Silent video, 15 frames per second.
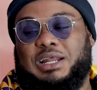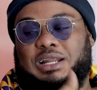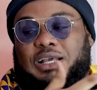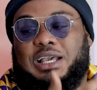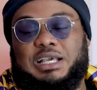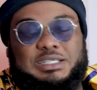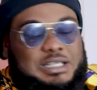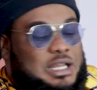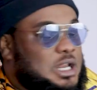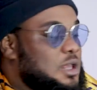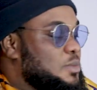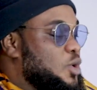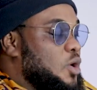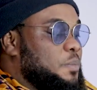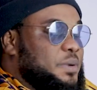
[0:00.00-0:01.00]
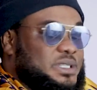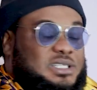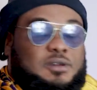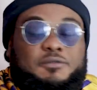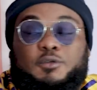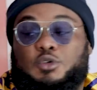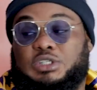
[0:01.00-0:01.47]
But then in case I know you're pressing
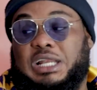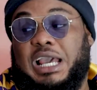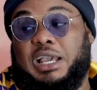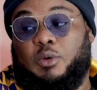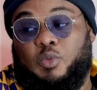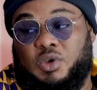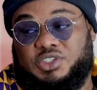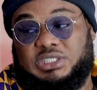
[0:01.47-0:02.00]
the phone, so like what